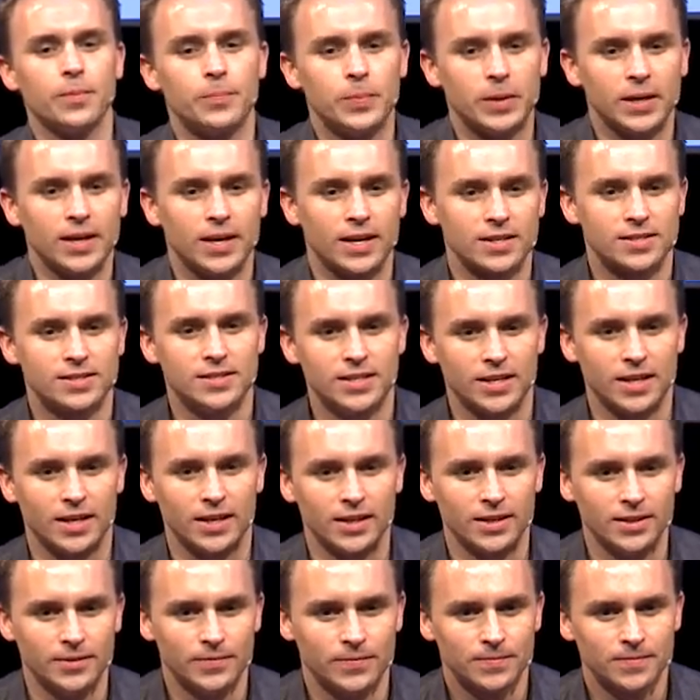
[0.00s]
a
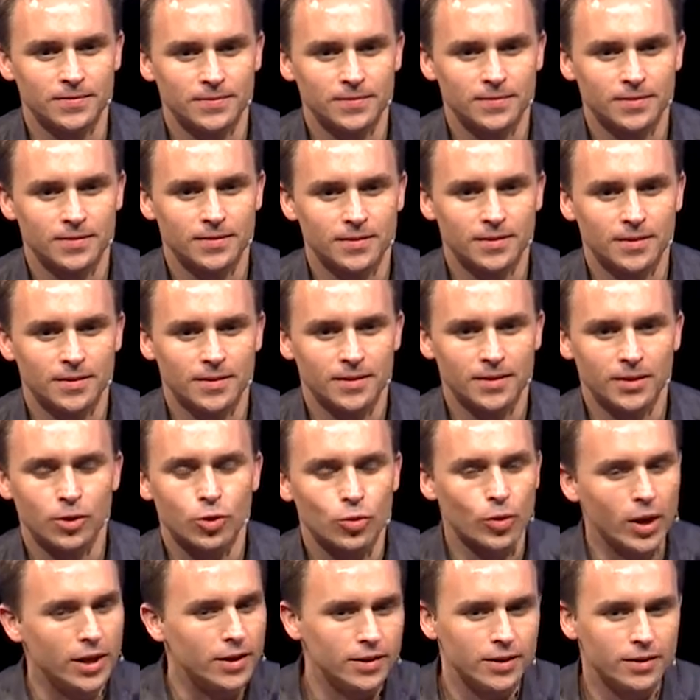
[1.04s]
PSD,
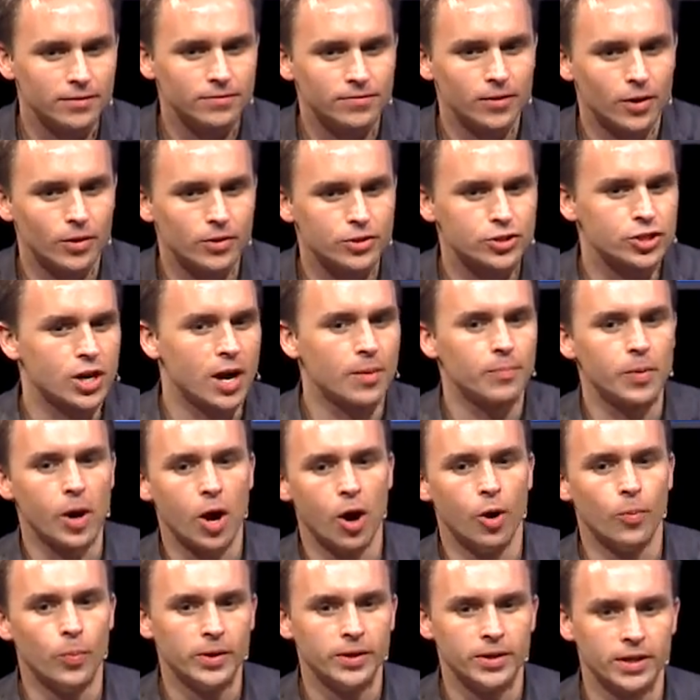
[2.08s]
created in Photoshop,
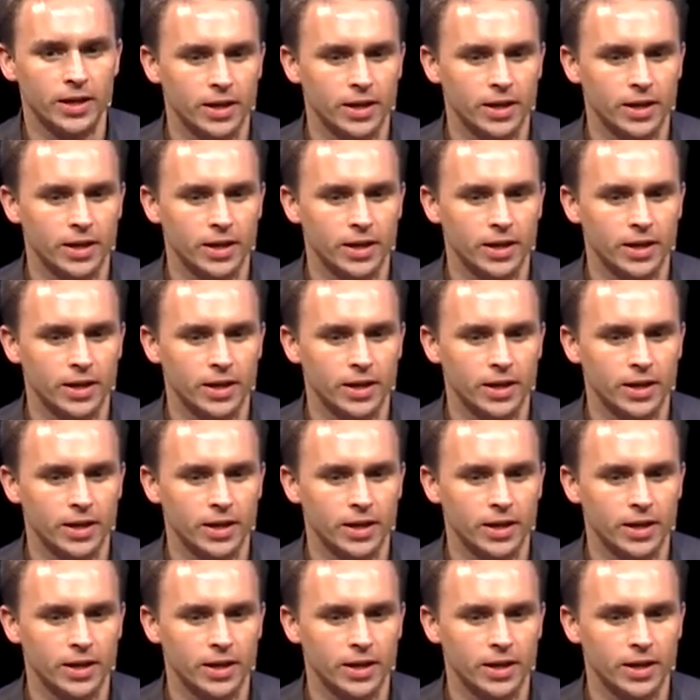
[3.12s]
opened